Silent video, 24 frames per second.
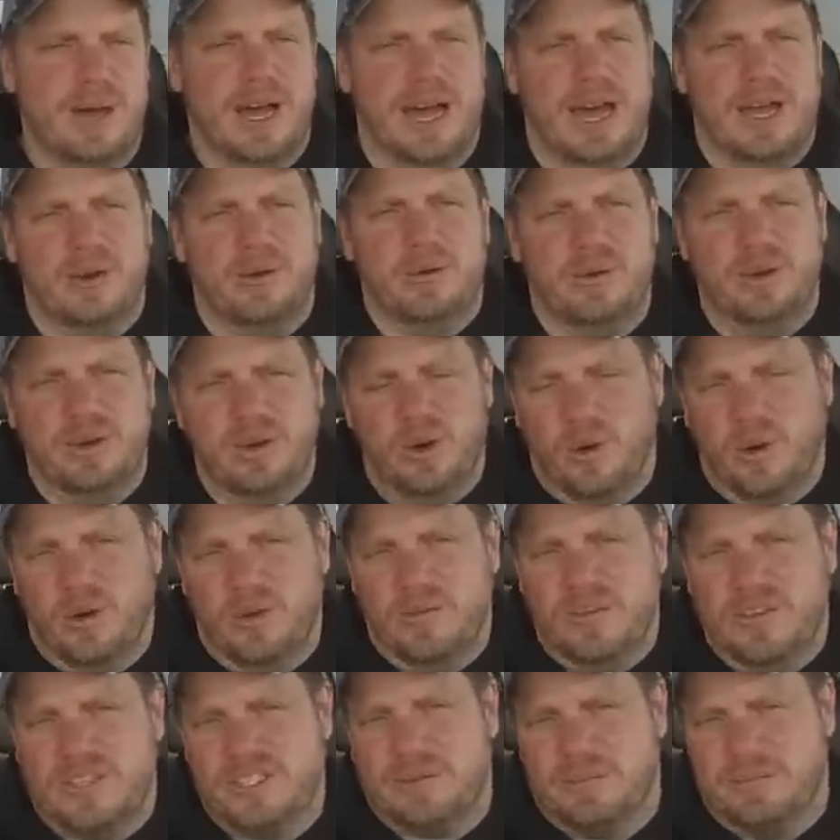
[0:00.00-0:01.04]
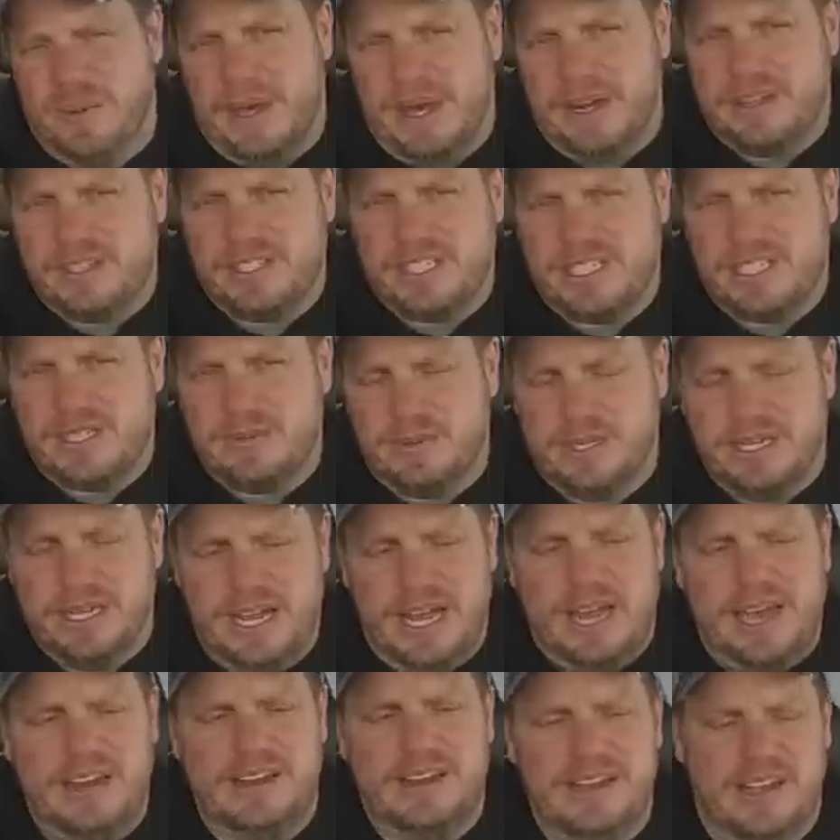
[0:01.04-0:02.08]
I don't know if it's a better system or
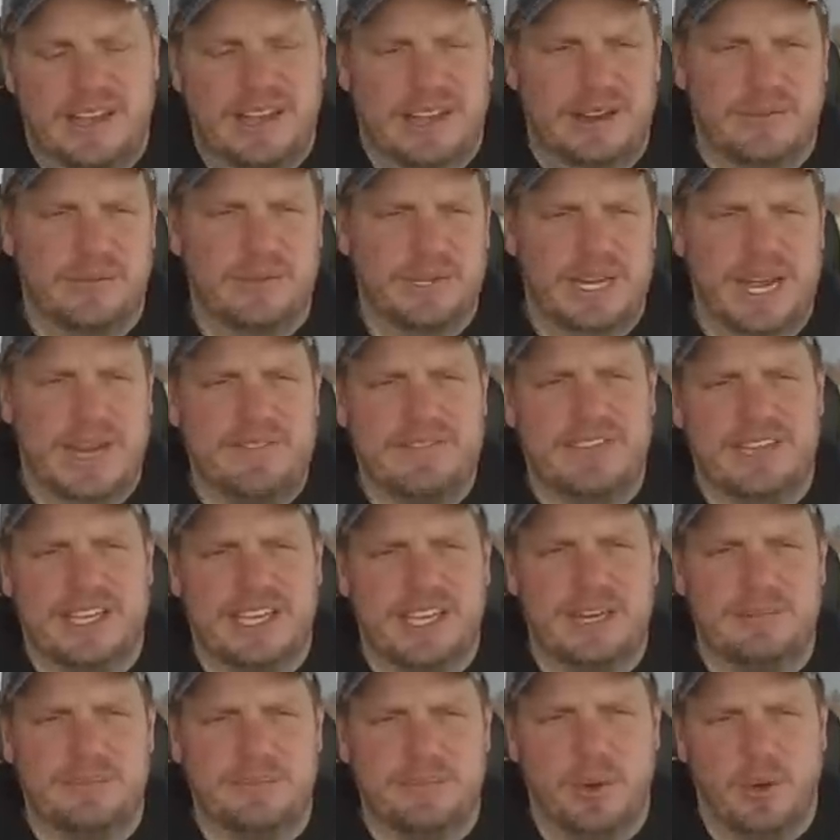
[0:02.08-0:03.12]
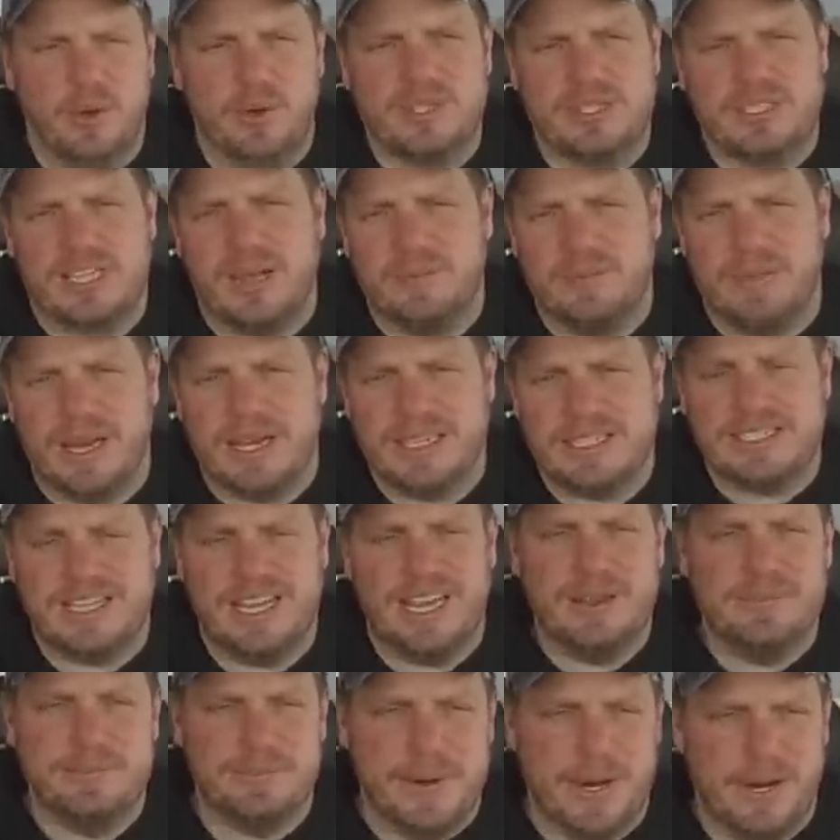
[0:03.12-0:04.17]
not. I would have to get them both side by
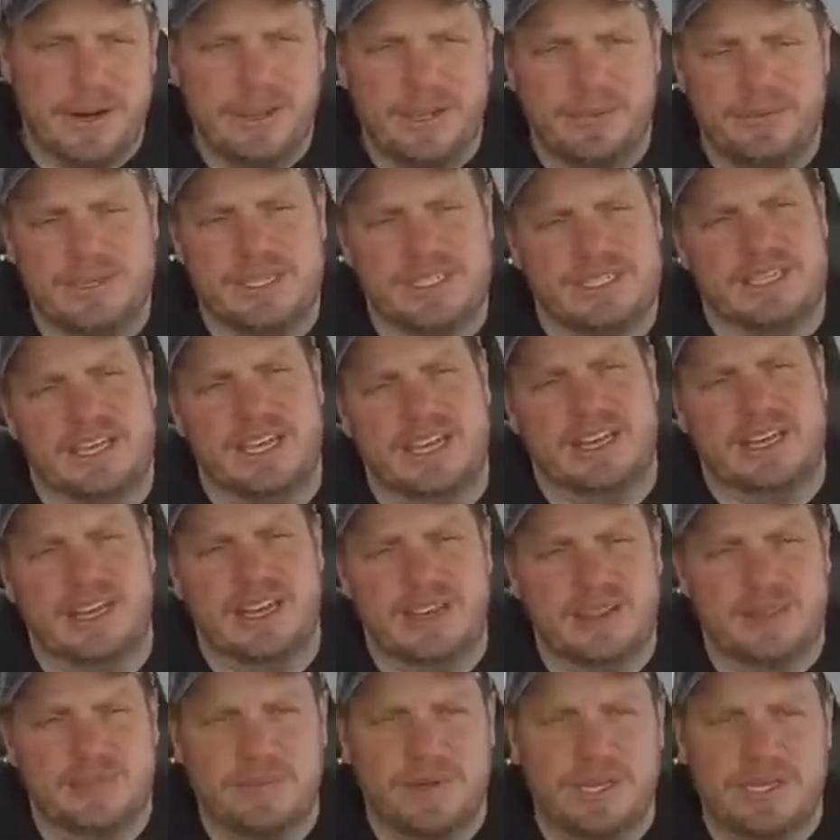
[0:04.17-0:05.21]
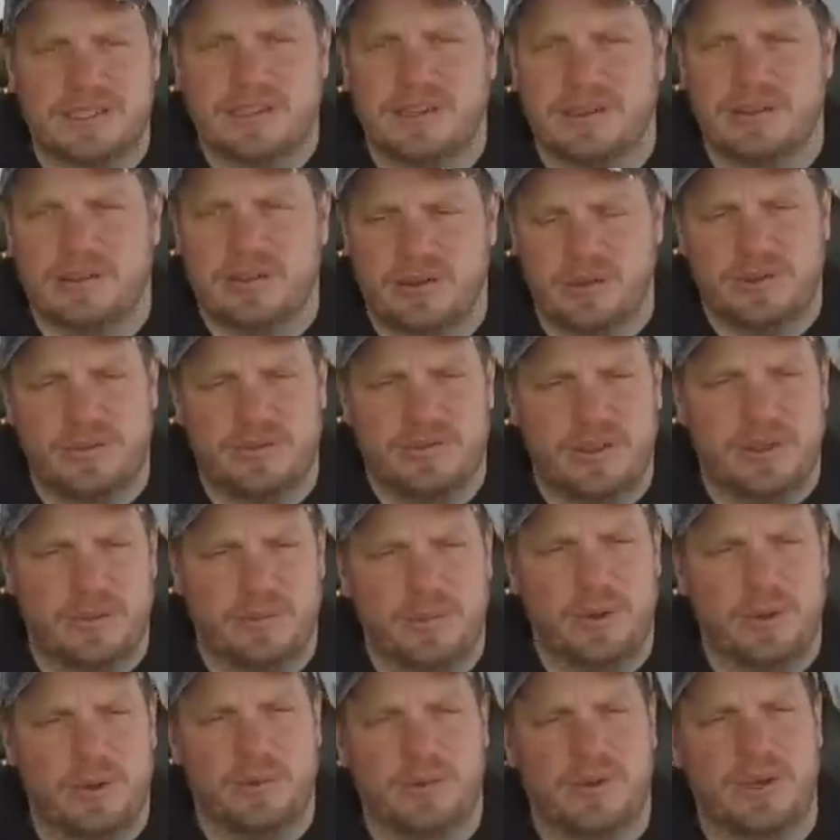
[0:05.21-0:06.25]
side, bury them in sand, and hit the button and do a
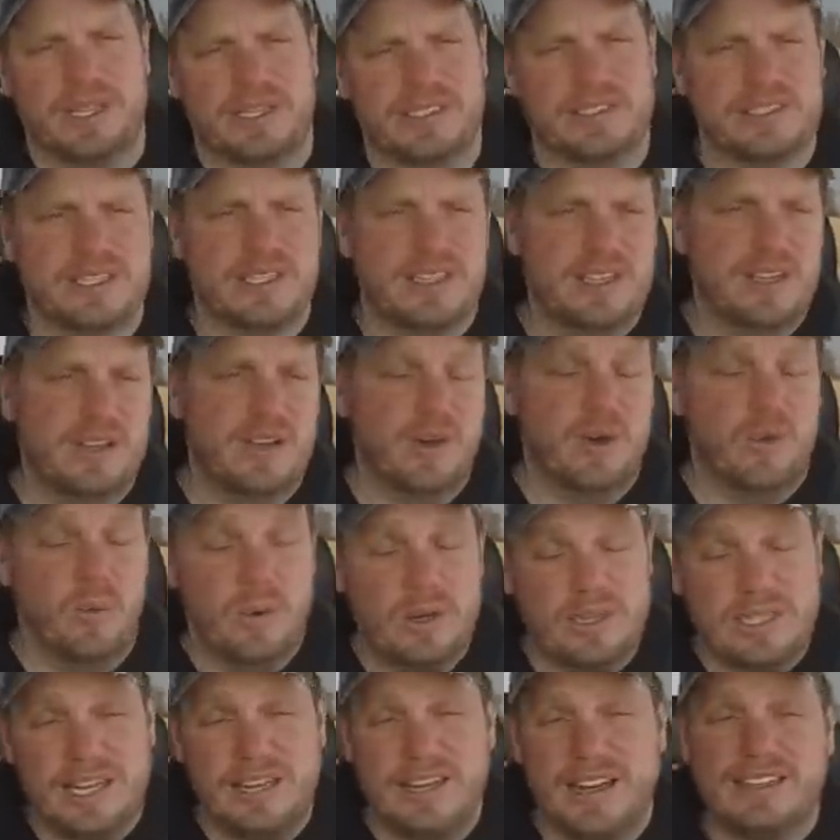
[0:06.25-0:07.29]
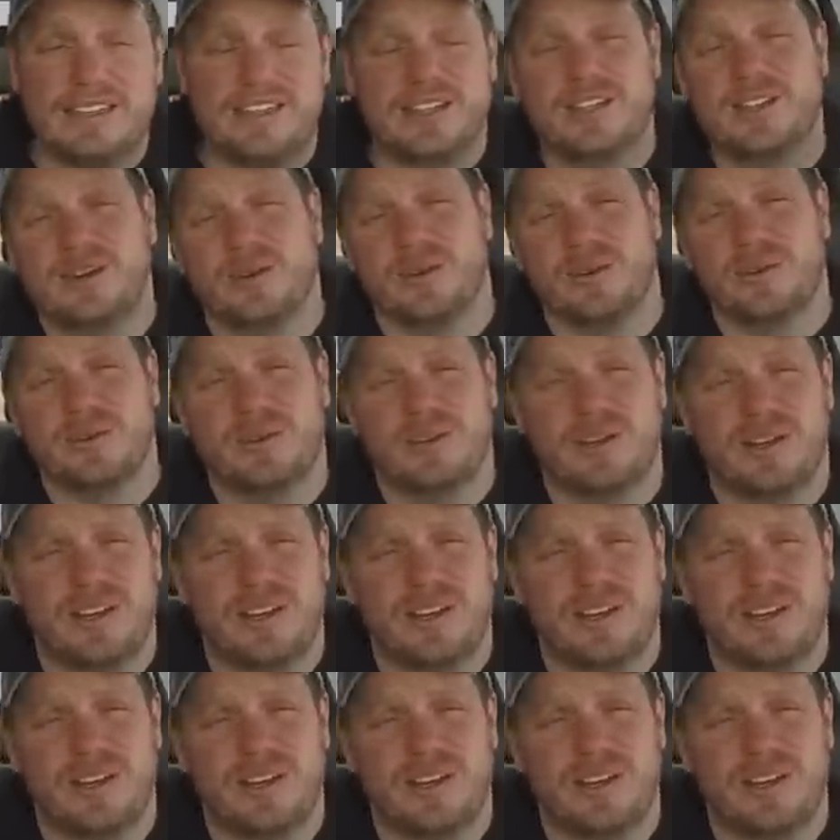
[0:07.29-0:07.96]
film both ways, which I'd like to do.